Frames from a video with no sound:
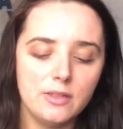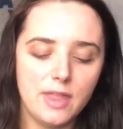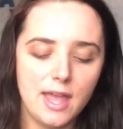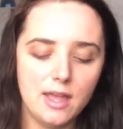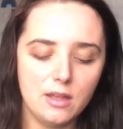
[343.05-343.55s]

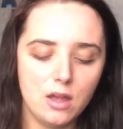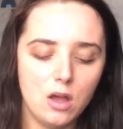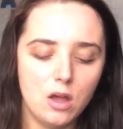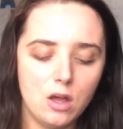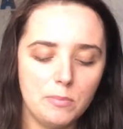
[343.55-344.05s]
They
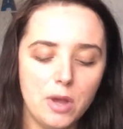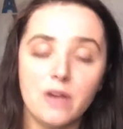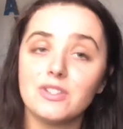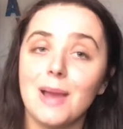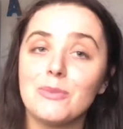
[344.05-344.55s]
are
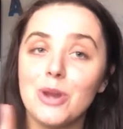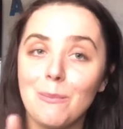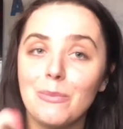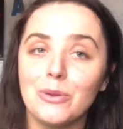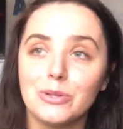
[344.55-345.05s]
bath time
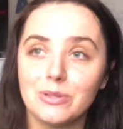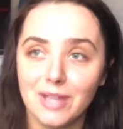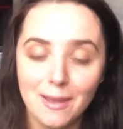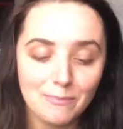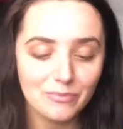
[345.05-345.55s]
numbers.
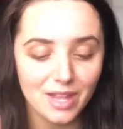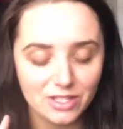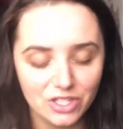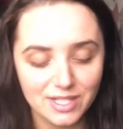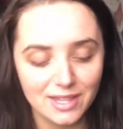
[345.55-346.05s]
Yep, I
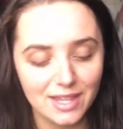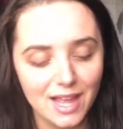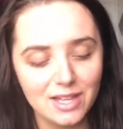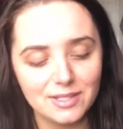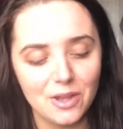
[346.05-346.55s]
just said
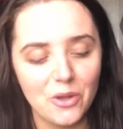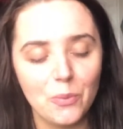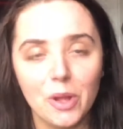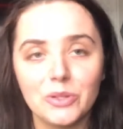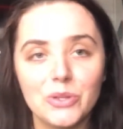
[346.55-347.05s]
that. So
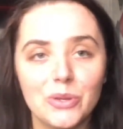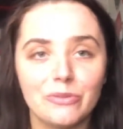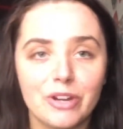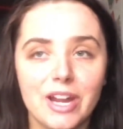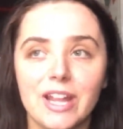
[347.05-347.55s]
1, 2,
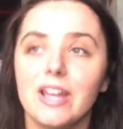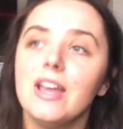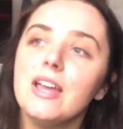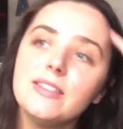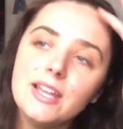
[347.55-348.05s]
3.
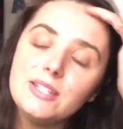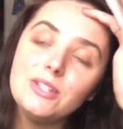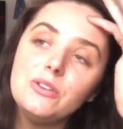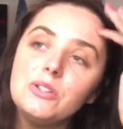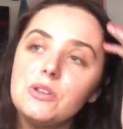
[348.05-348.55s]
They
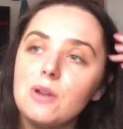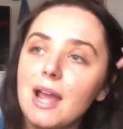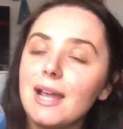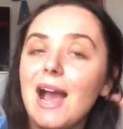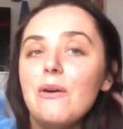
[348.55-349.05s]
do
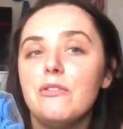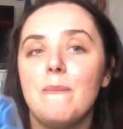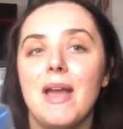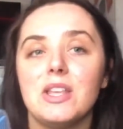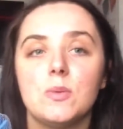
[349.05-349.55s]
like
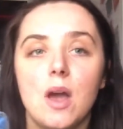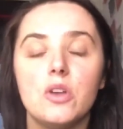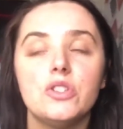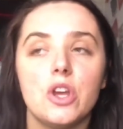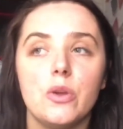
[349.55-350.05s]
alphabet as
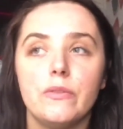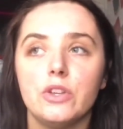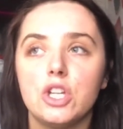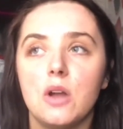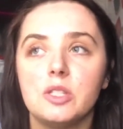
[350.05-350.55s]
well. So if your
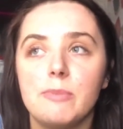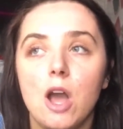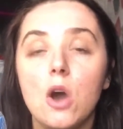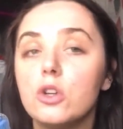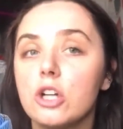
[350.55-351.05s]
child's a bit
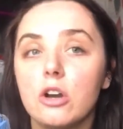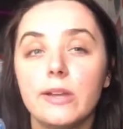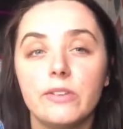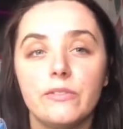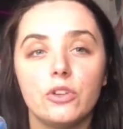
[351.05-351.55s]
older, or
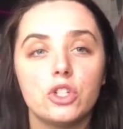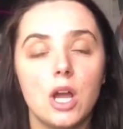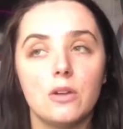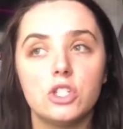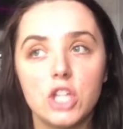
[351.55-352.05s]
even if your
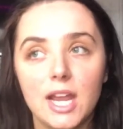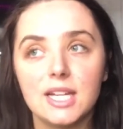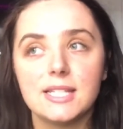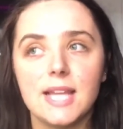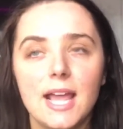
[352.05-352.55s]
child's
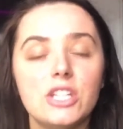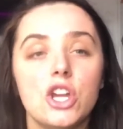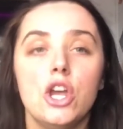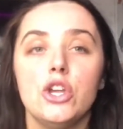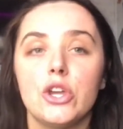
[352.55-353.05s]
Jaden's age,
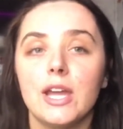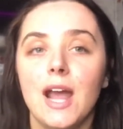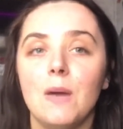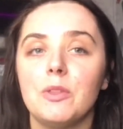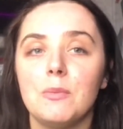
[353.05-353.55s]
you can
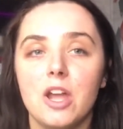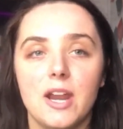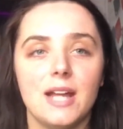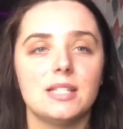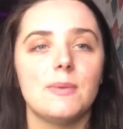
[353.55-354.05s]
help them learn
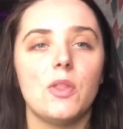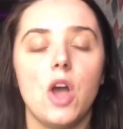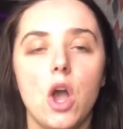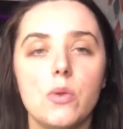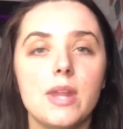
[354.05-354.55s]
how to spell
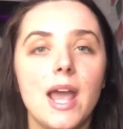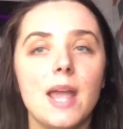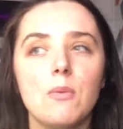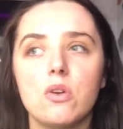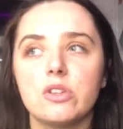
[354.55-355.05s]
their own
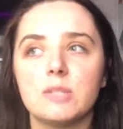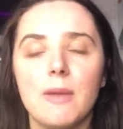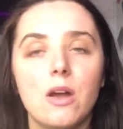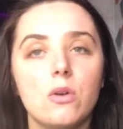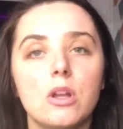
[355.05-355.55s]
name or
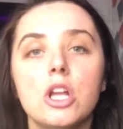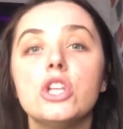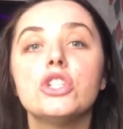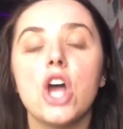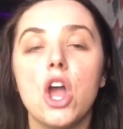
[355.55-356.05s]
spell
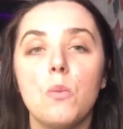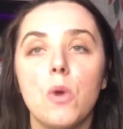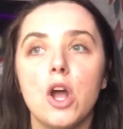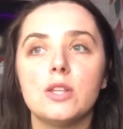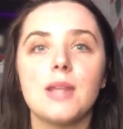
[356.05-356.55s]
certain
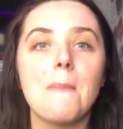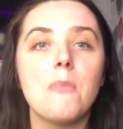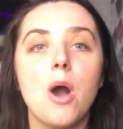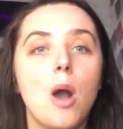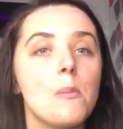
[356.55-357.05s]
words like
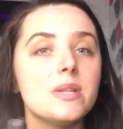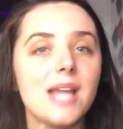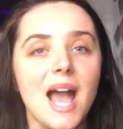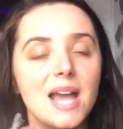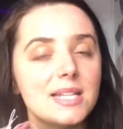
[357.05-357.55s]
mom,
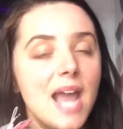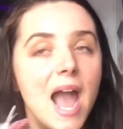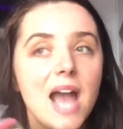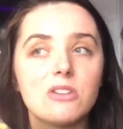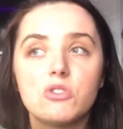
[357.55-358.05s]
dad,
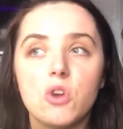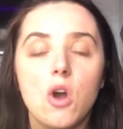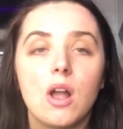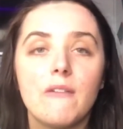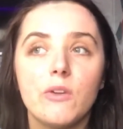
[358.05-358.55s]
cat,
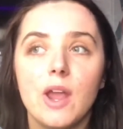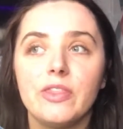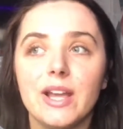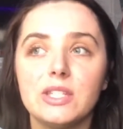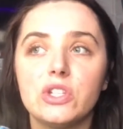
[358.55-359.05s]
dog. I feel
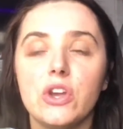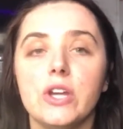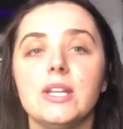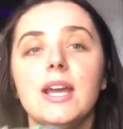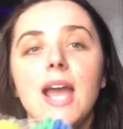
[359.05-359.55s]
like that's
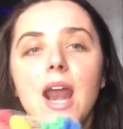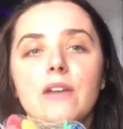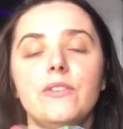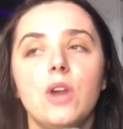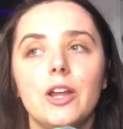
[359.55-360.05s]
good. And I
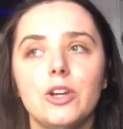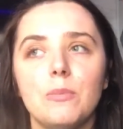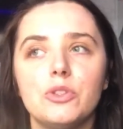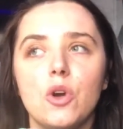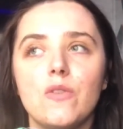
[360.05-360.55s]
feel like
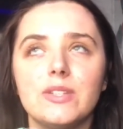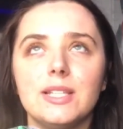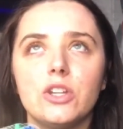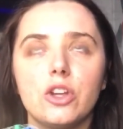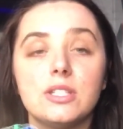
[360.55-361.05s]
numbers are
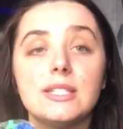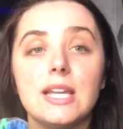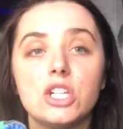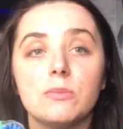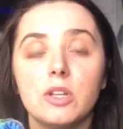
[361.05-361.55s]
obviously good to
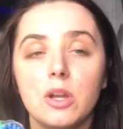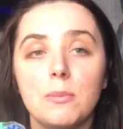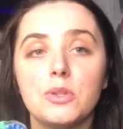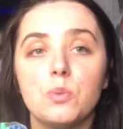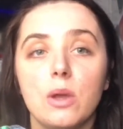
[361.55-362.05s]
teach them the
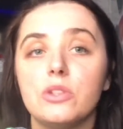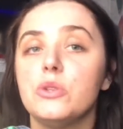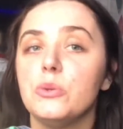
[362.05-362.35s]
numbers 1 to